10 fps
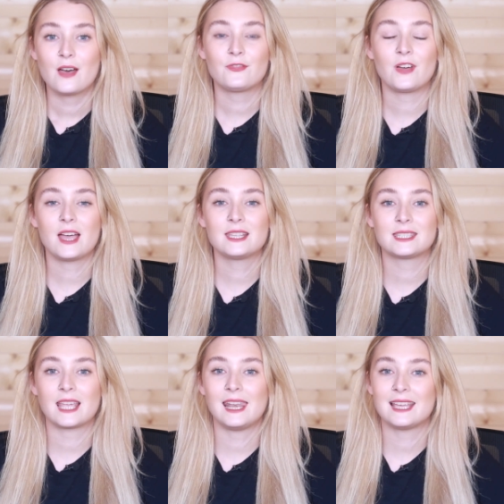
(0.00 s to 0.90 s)

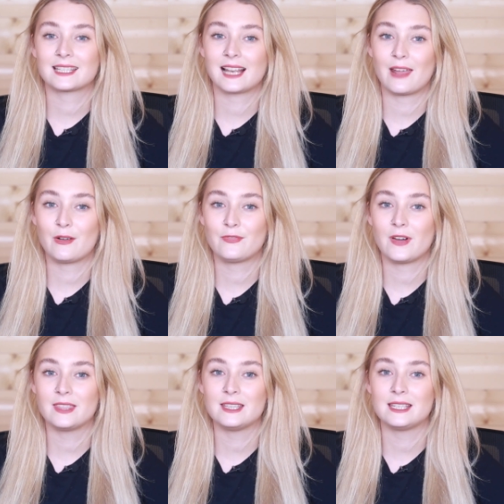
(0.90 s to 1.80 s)
First, let's
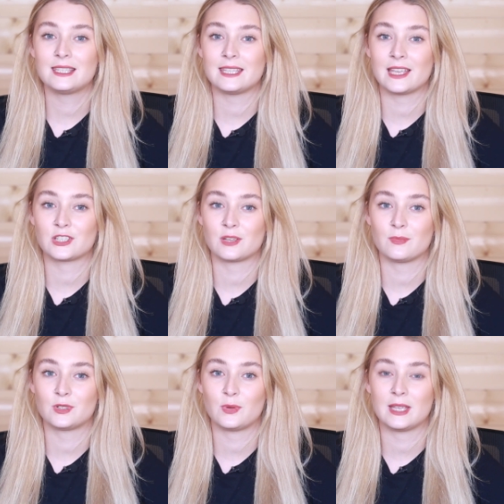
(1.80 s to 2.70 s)
clarify the
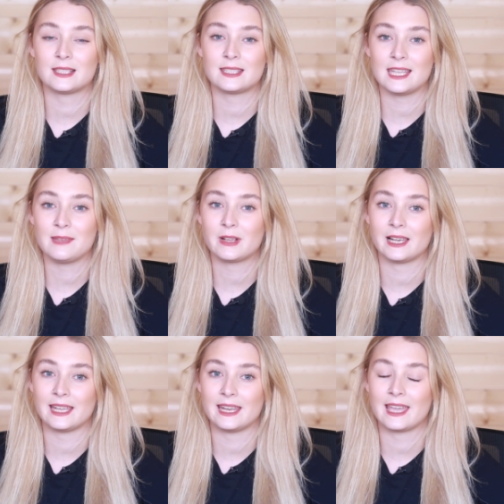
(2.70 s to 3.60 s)
distinction between steam
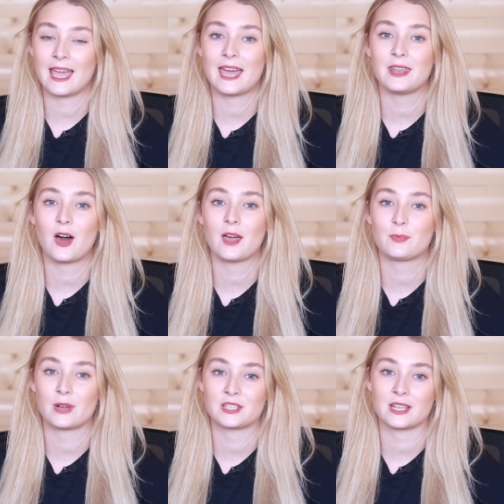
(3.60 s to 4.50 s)
cleaning and high
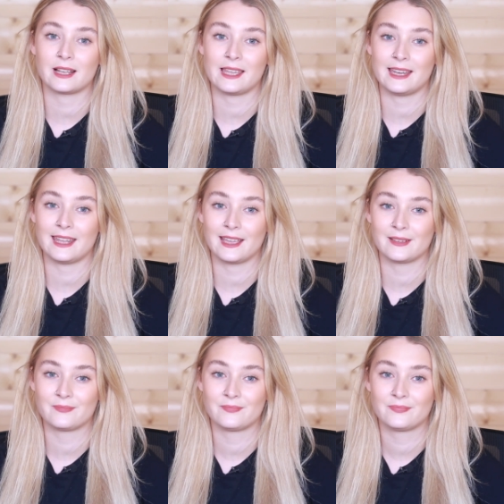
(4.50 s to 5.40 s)
pressure cleaning.